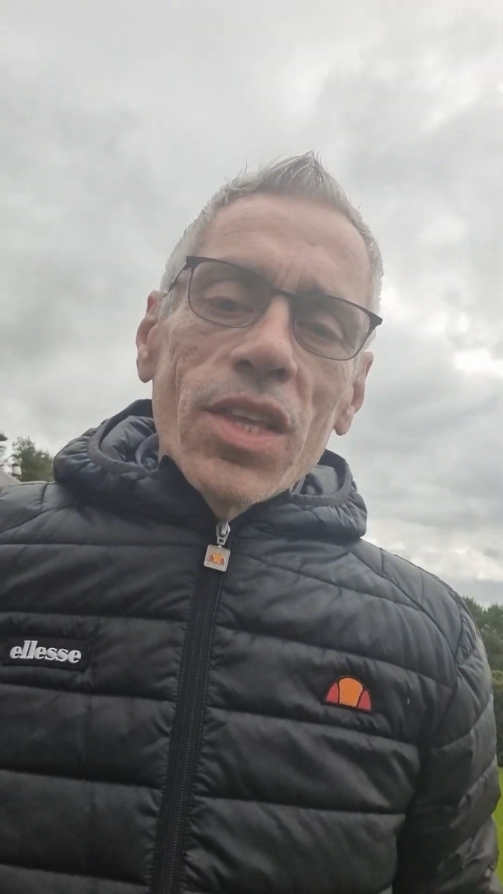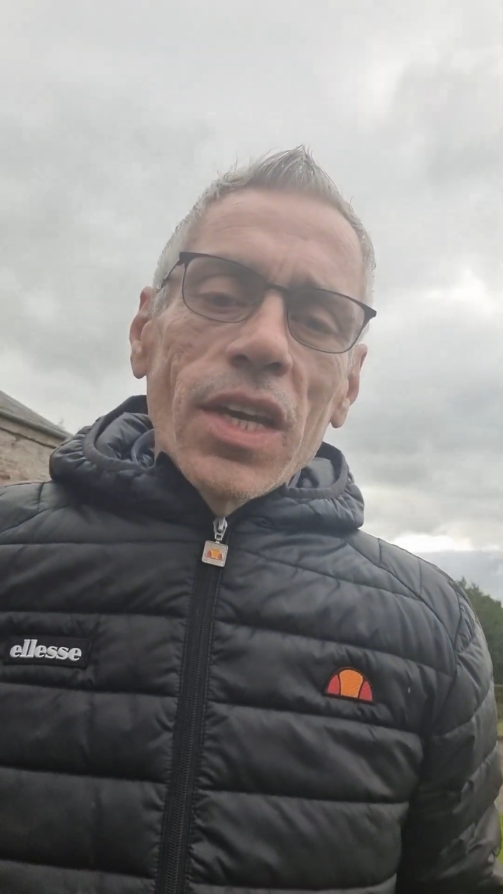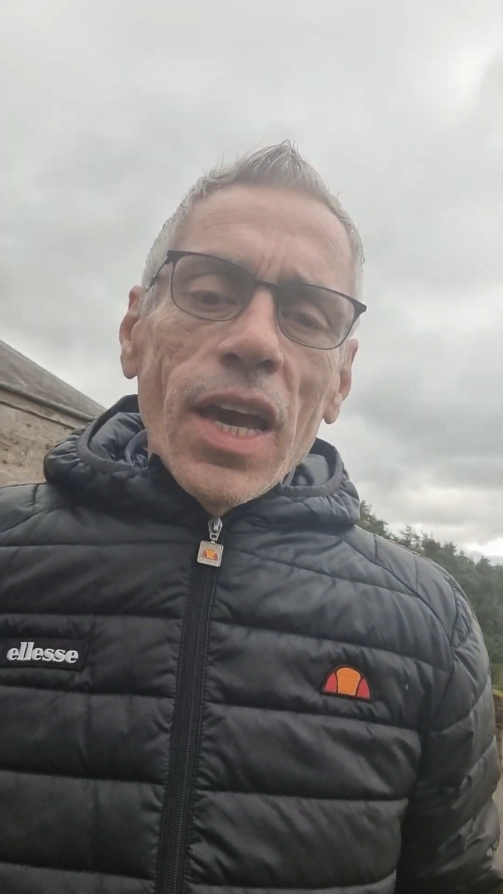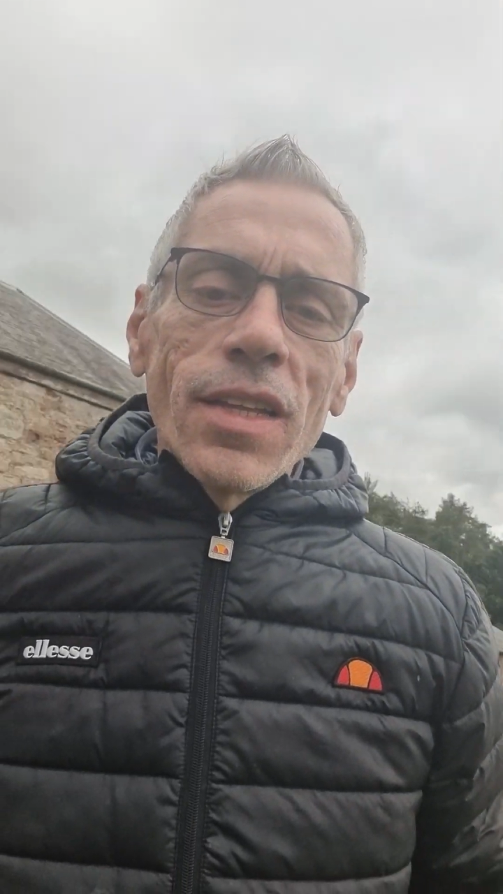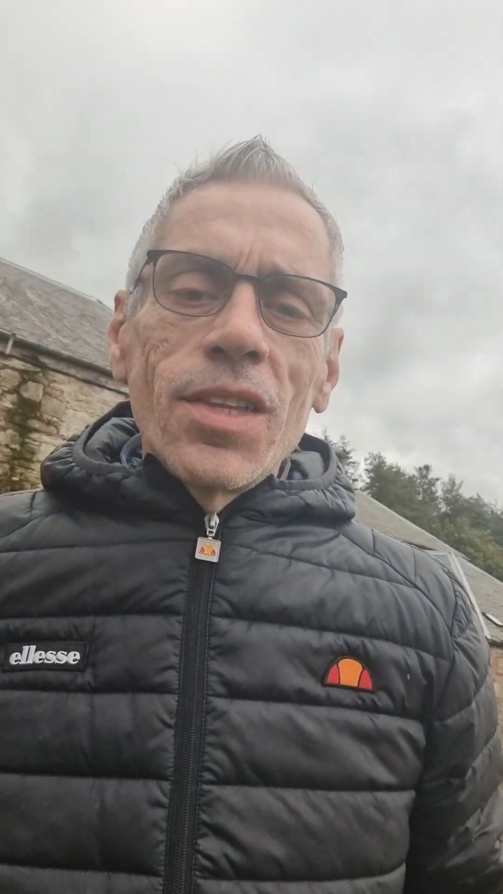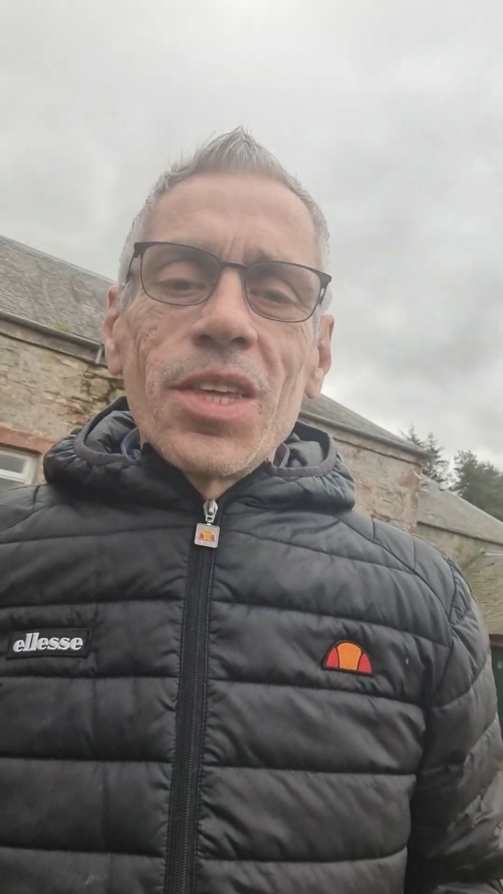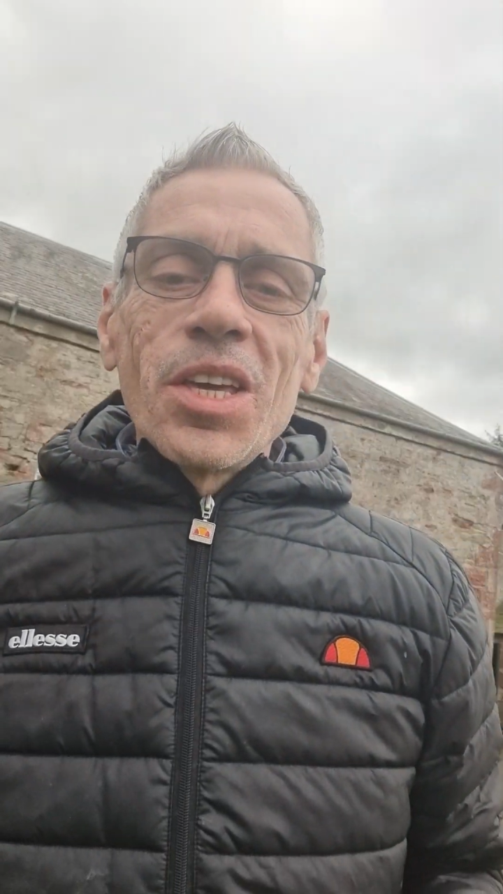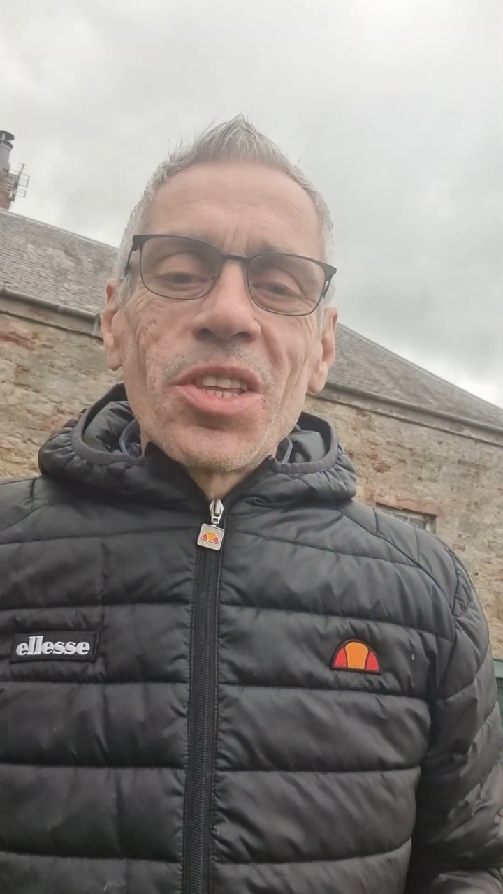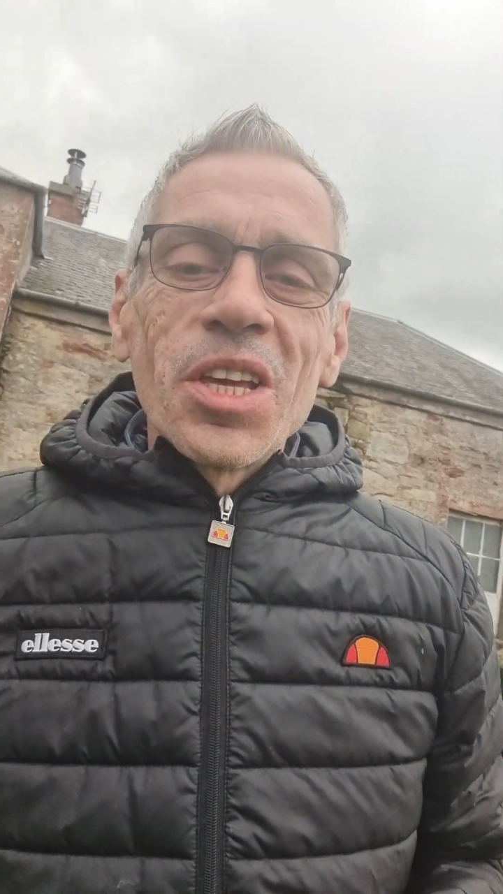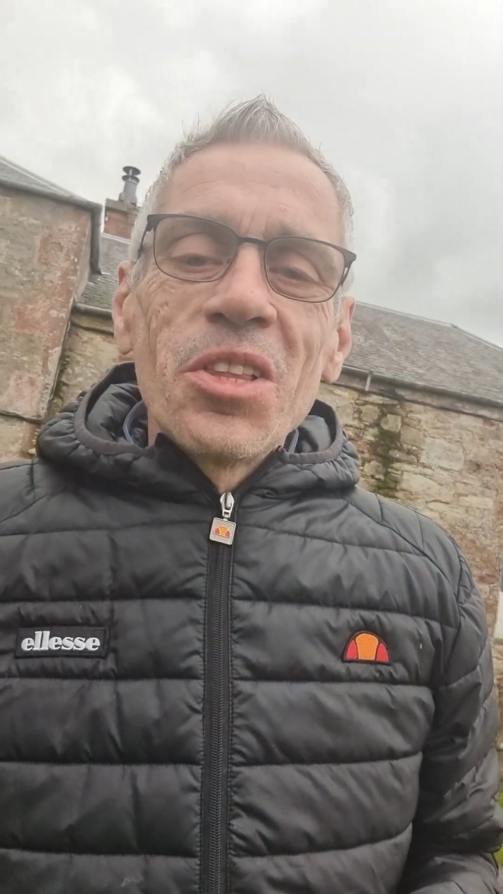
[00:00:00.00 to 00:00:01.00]
again,
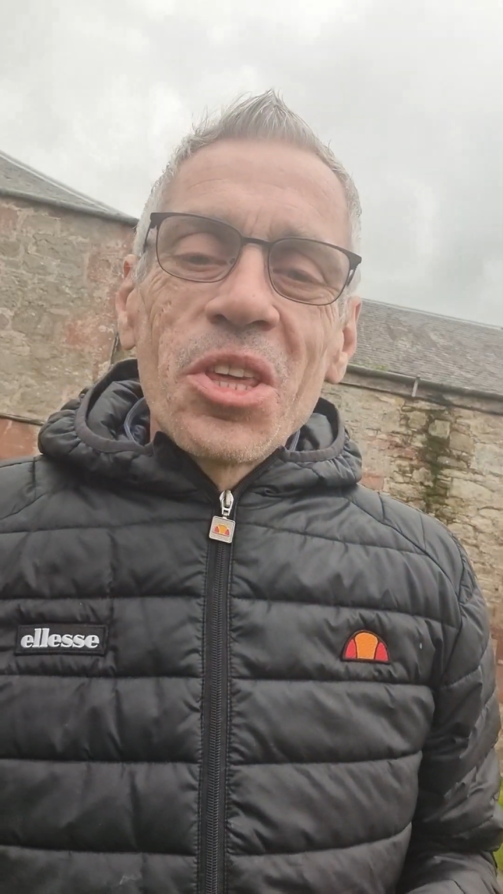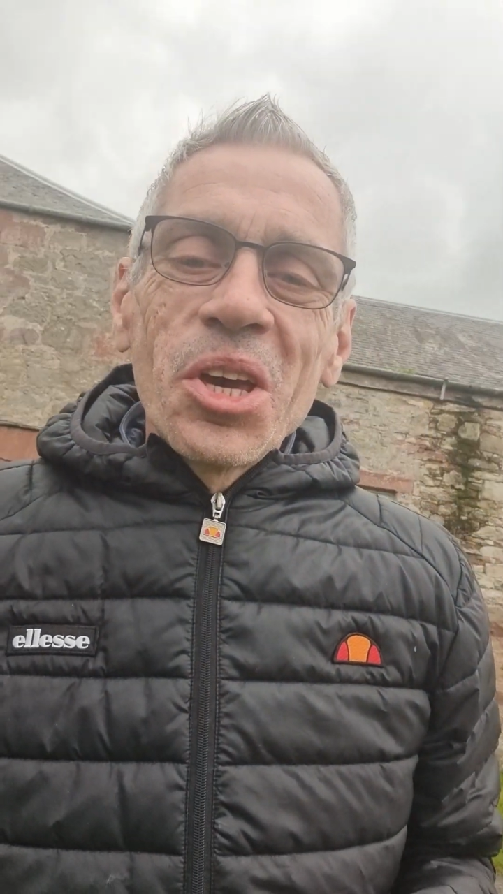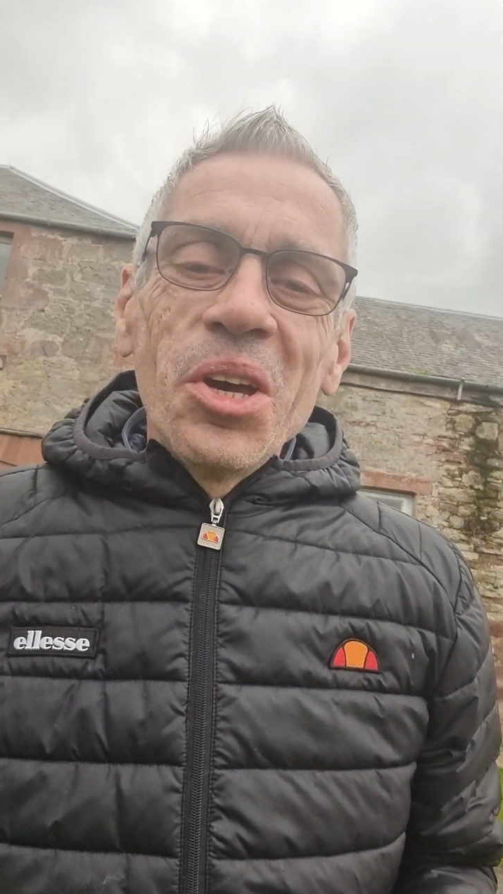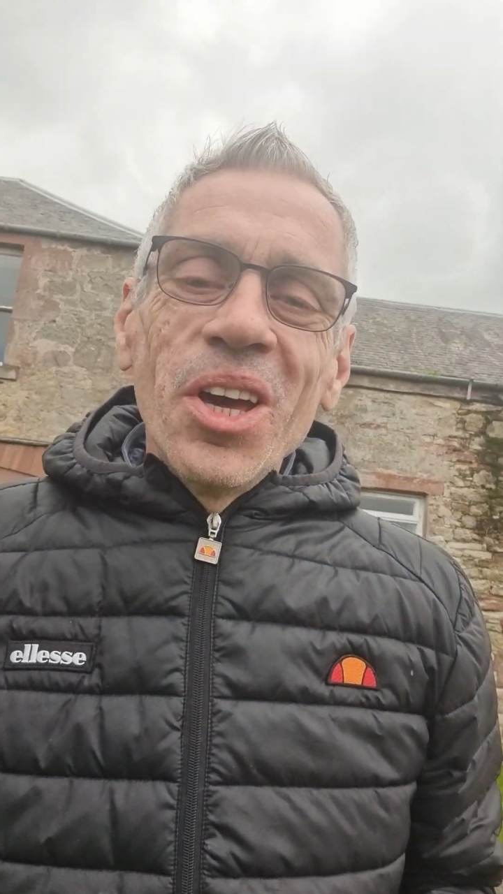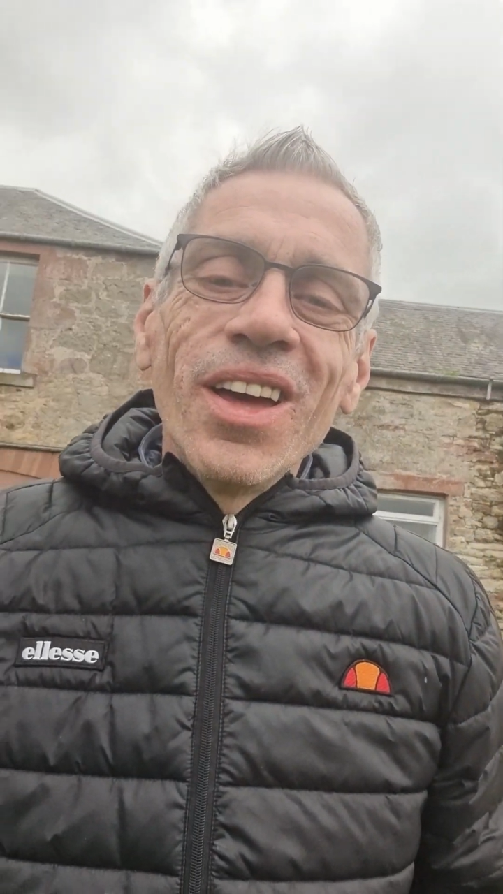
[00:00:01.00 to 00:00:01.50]
testing two.